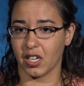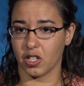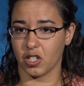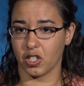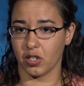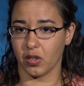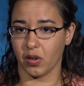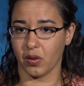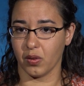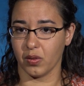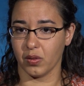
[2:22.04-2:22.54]
that
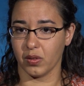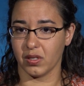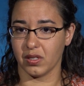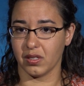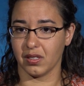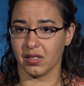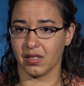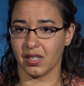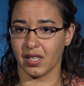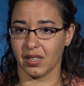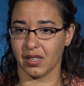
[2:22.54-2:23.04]

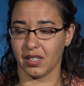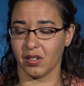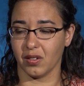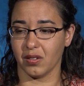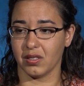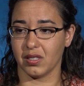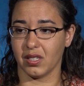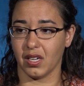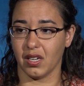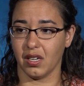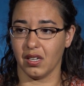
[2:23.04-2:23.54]
shows that
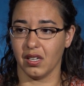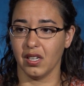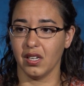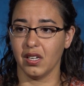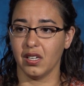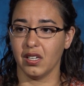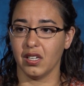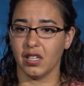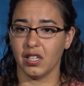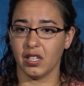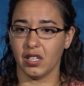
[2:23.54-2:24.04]
there's a
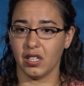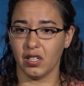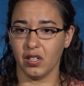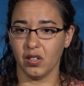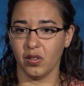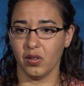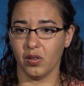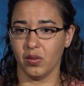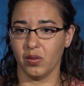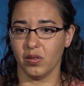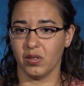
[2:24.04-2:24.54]

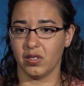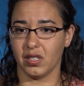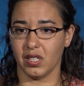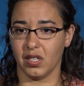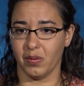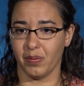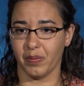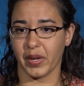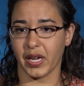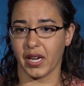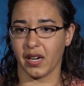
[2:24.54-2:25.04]
huge
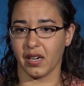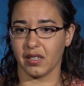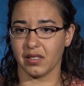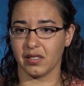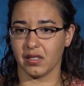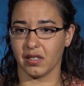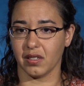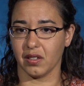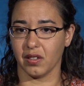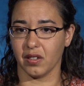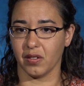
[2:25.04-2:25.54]

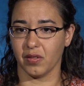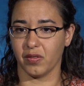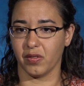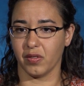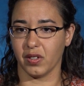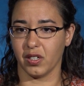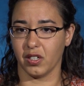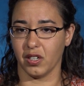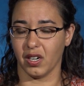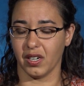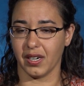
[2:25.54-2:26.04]
impact of
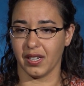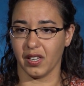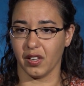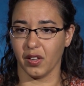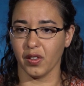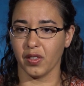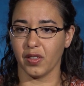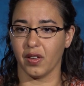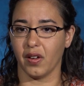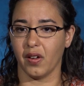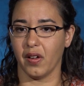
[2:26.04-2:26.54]
gut
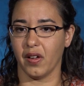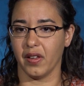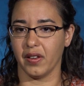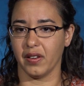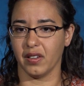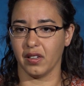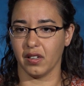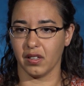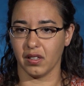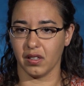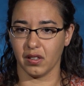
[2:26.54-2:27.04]
health
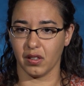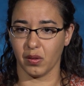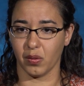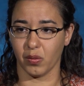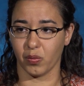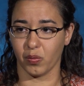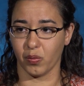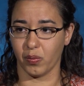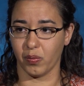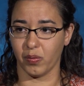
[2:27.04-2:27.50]
on the